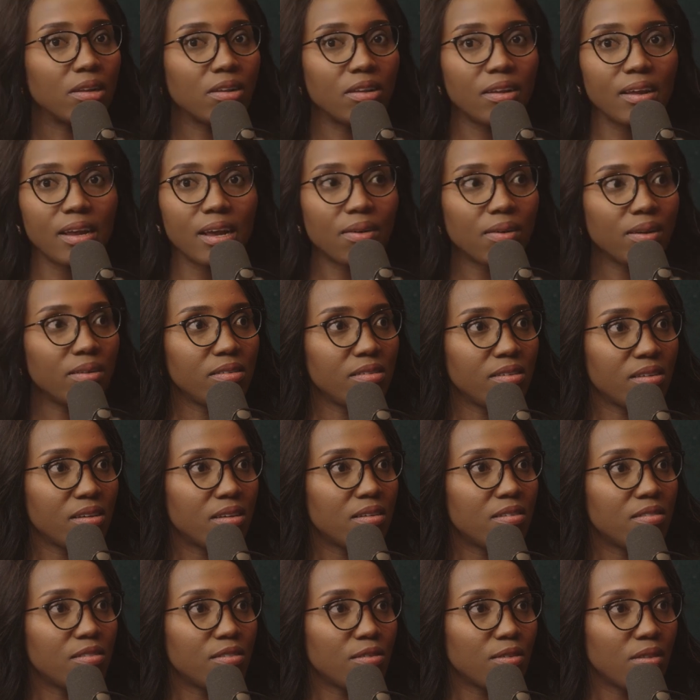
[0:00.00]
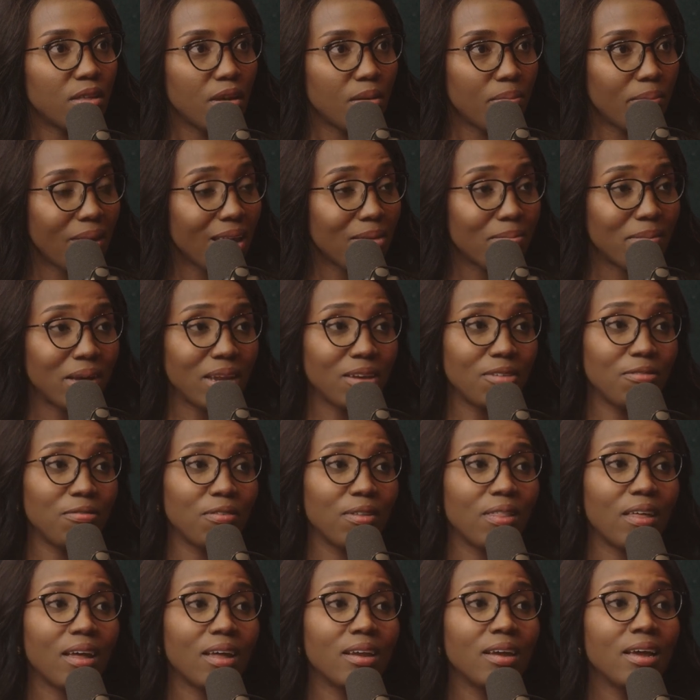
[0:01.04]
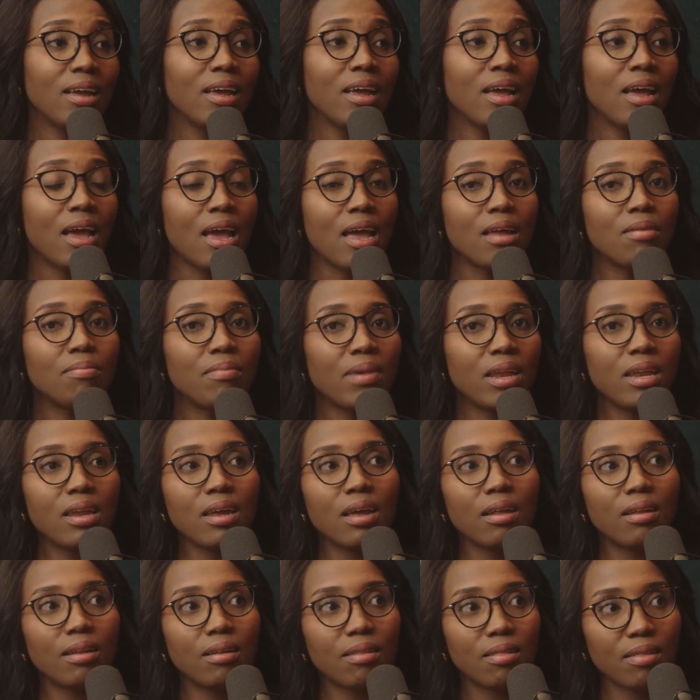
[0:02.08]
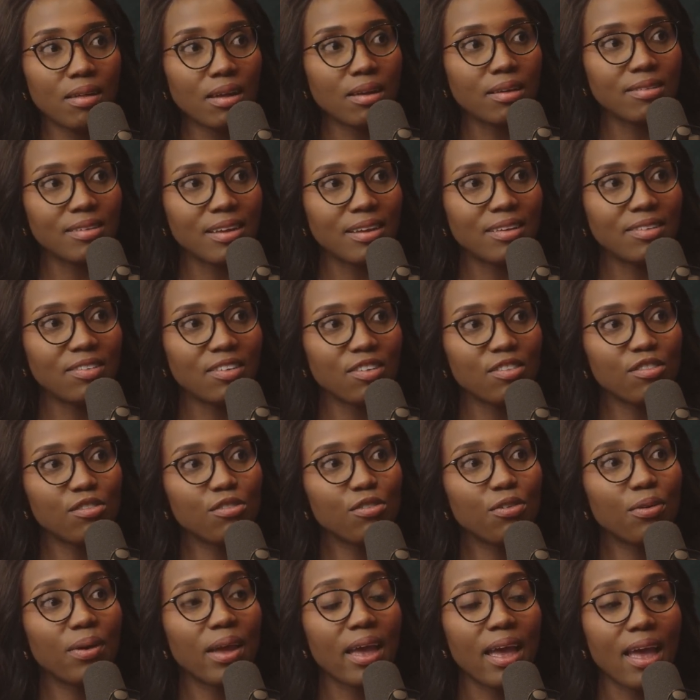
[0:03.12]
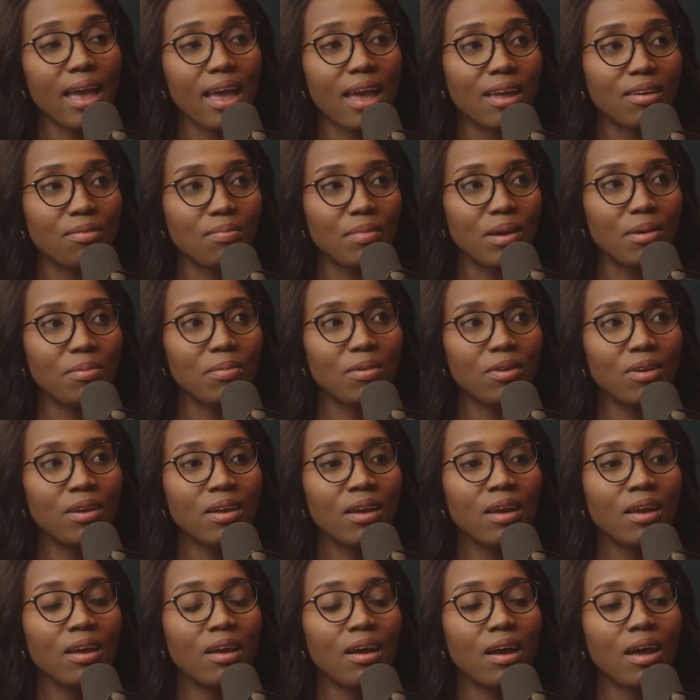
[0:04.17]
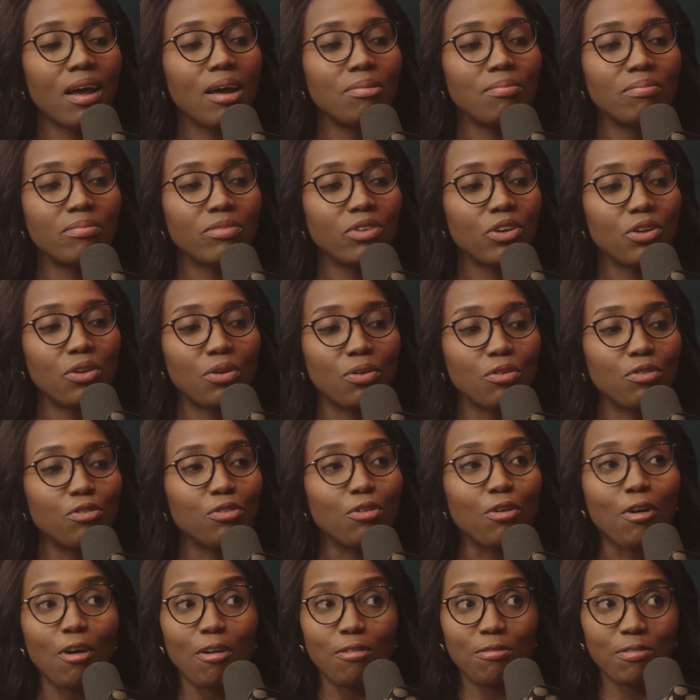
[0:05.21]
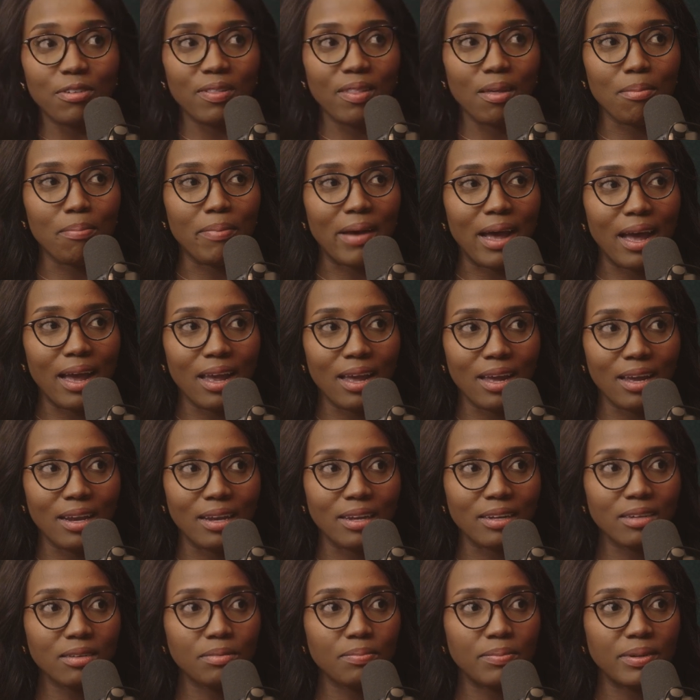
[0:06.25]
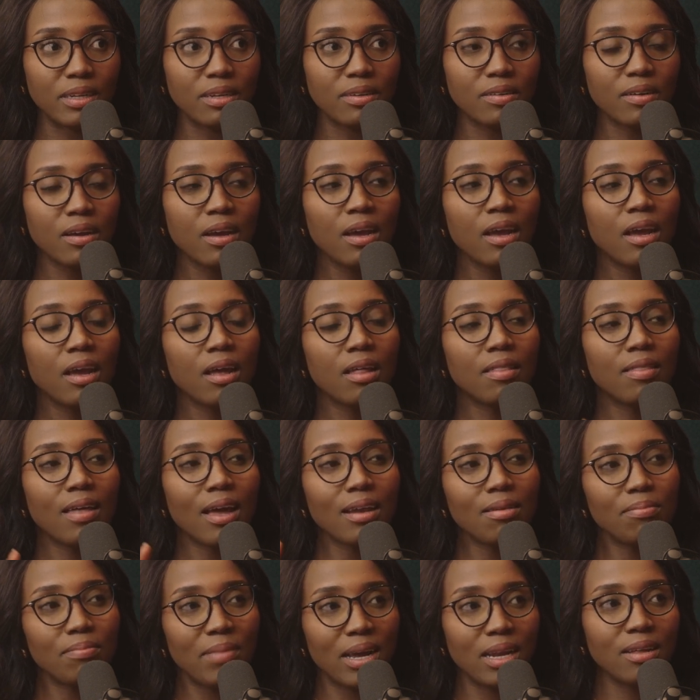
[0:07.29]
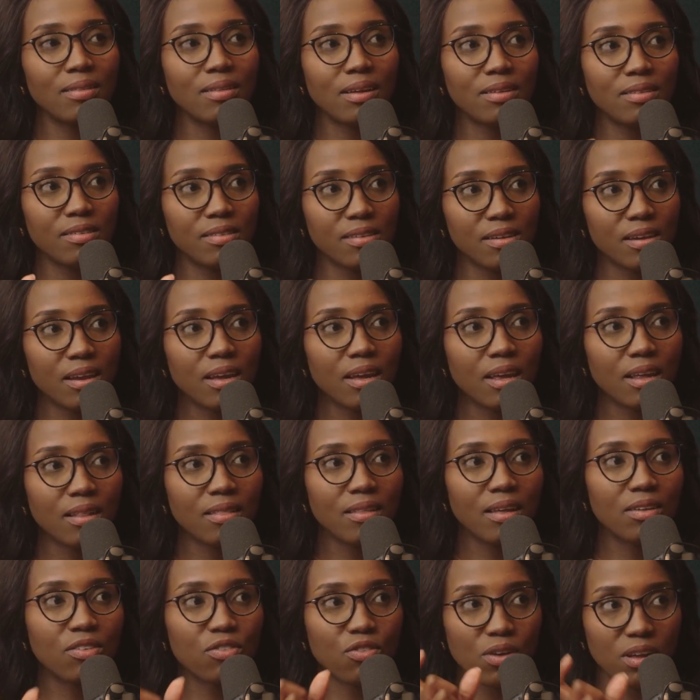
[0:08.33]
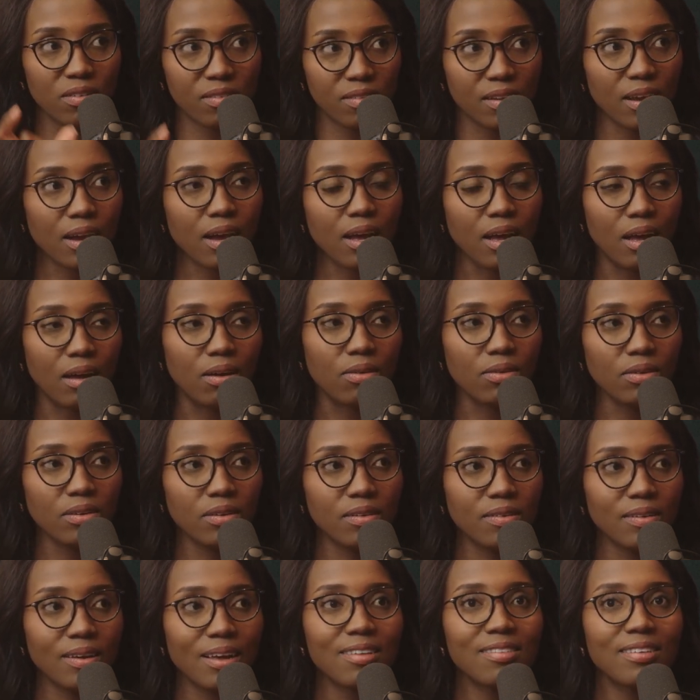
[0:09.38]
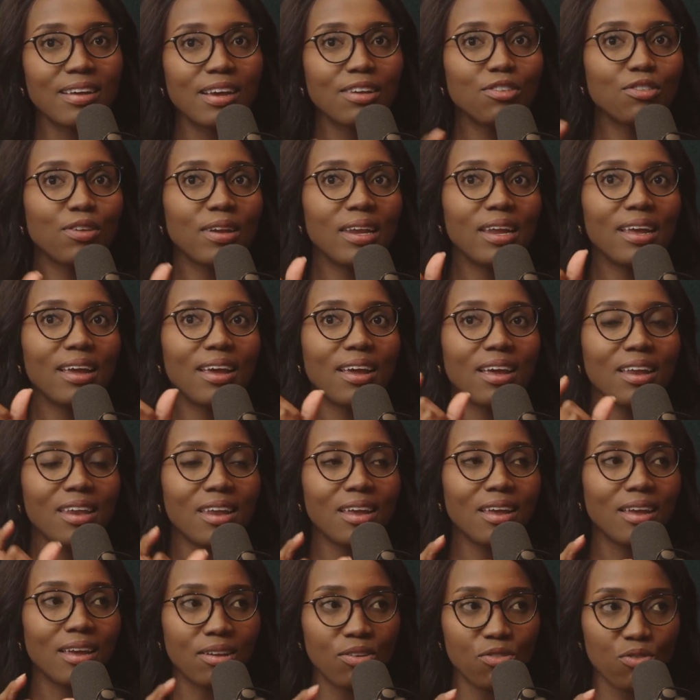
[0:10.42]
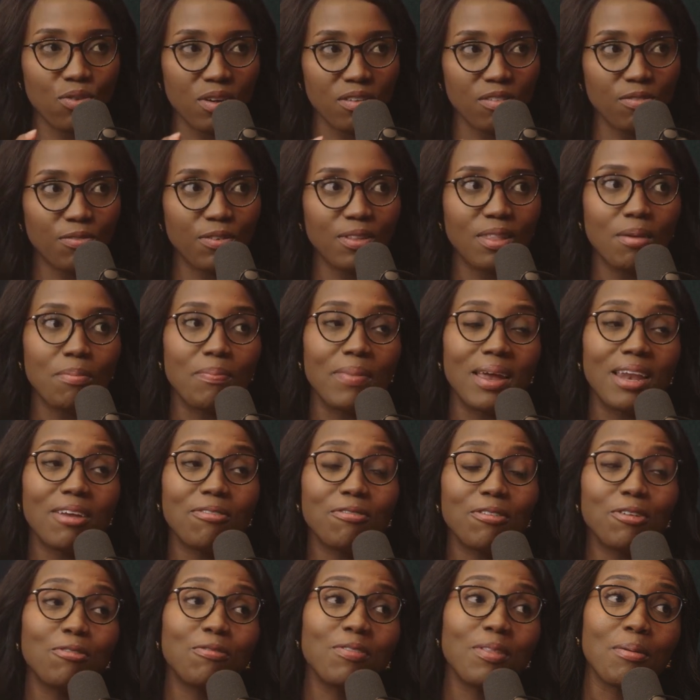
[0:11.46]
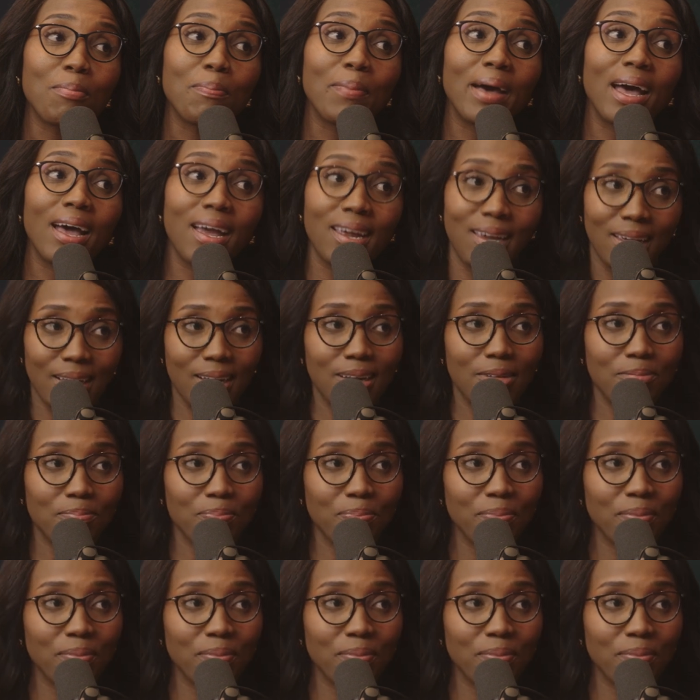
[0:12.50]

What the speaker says: clearances, so they pay money for that, and many other things. And just to add, maybe to comfort the buyer a little bit, that money that's sitting in the trust account is actually adding interest for the benefit of the buyer.